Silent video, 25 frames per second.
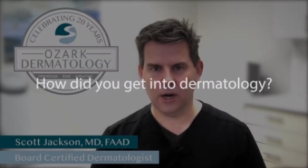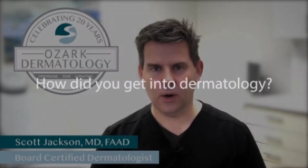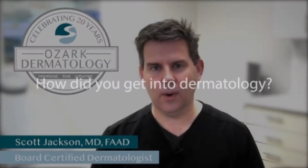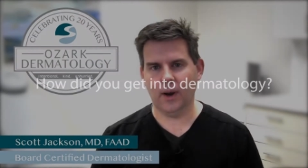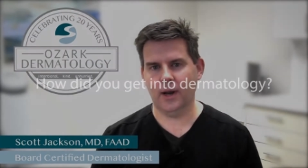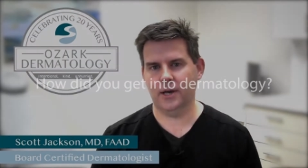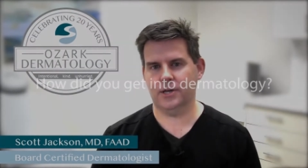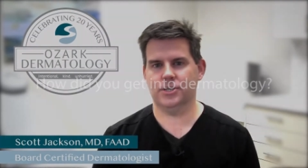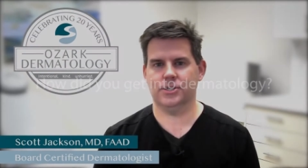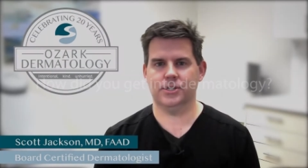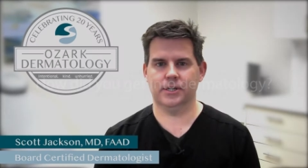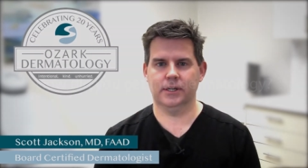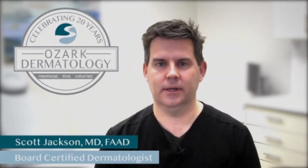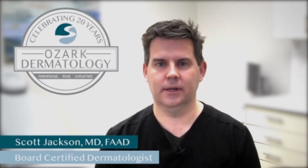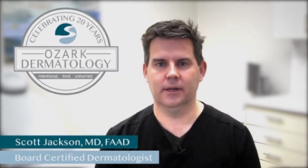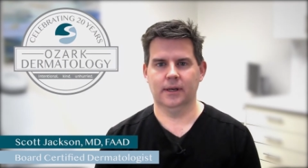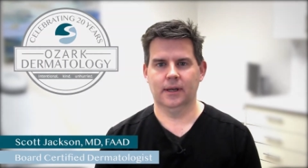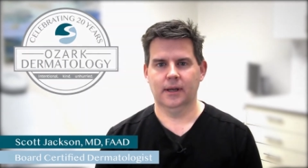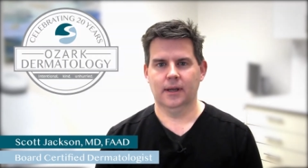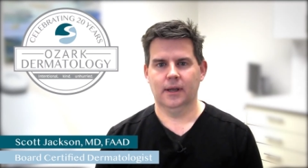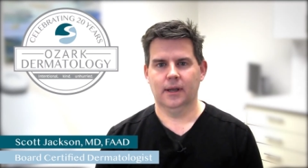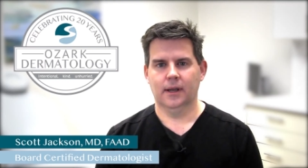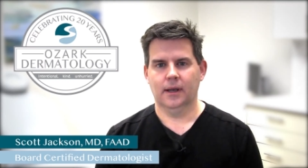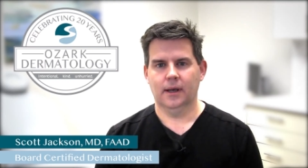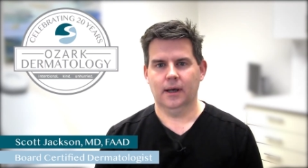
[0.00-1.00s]
question.
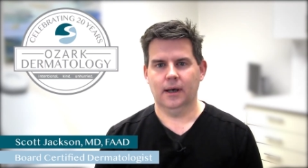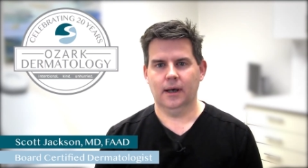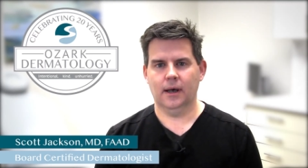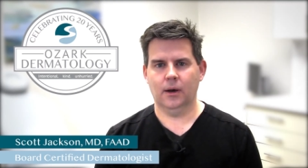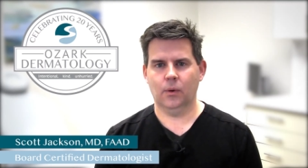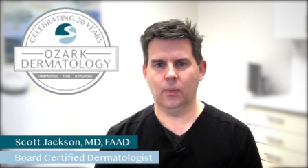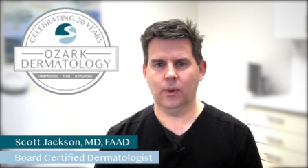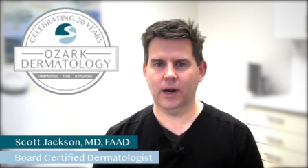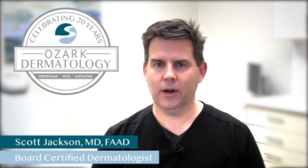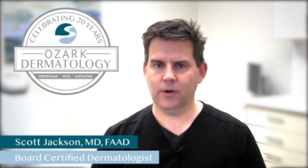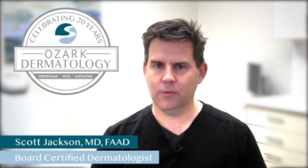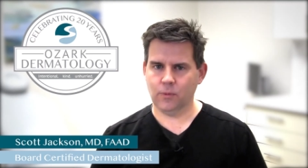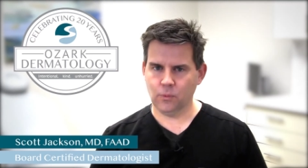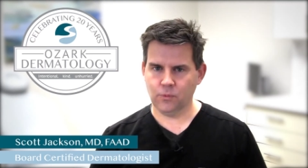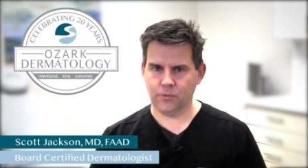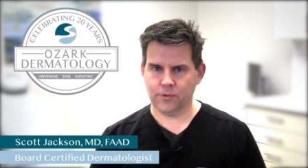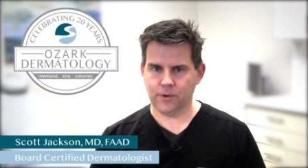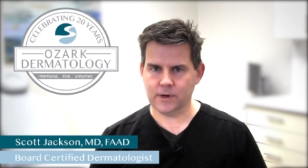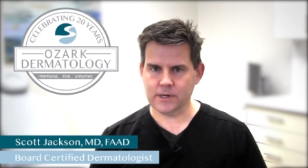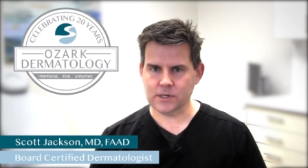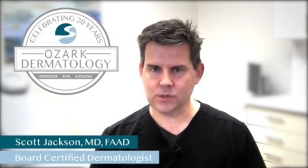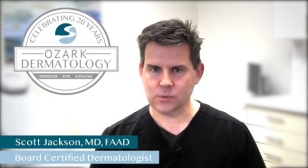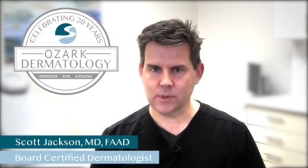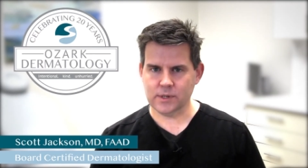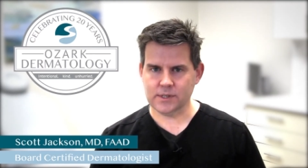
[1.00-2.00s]
When I
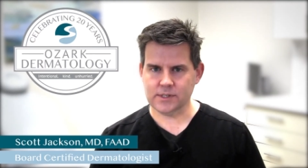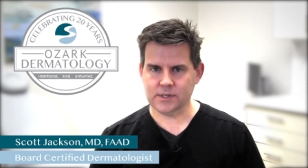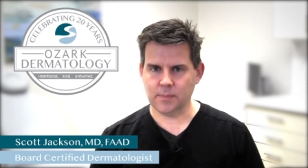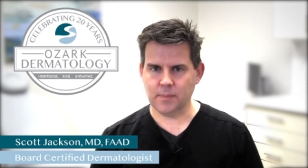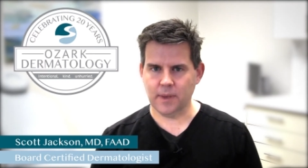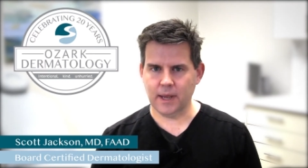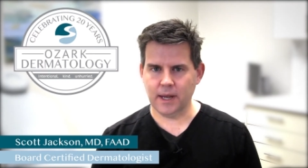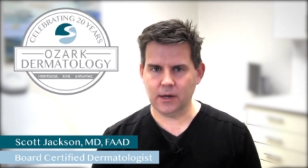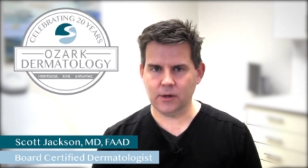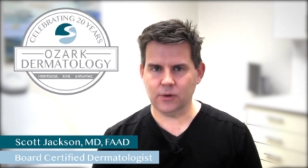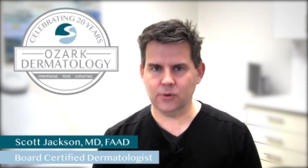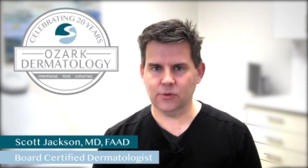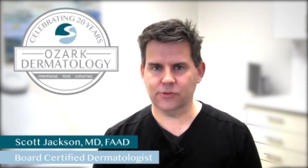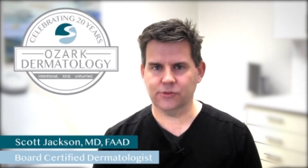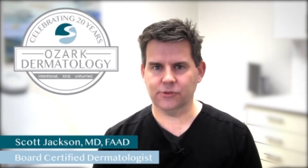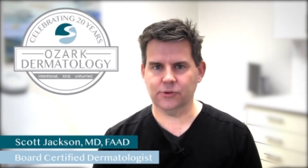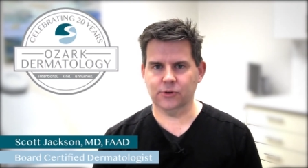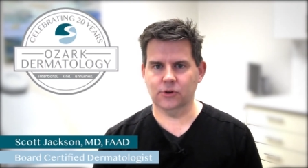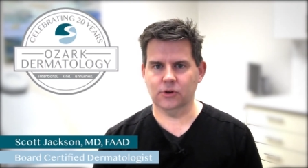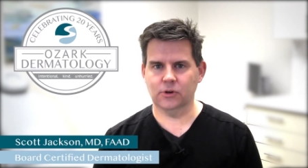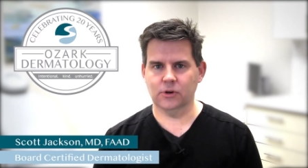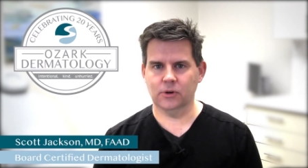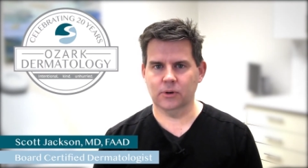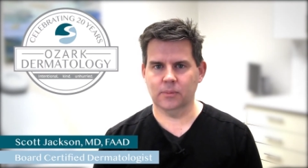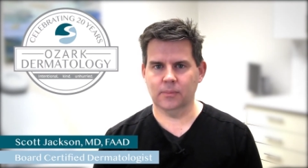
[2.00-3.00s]
first went to medical
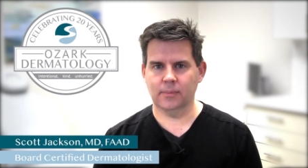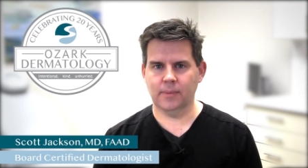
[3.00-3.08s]
school,